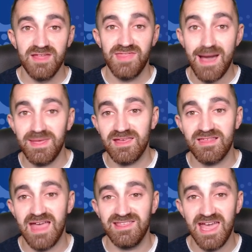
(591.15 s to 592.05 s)
That being
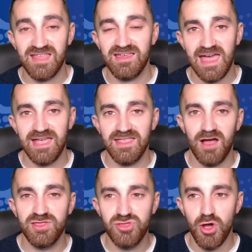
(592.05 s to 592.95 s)
said, yet again,
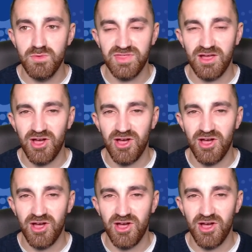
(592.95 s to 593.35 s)
I don't think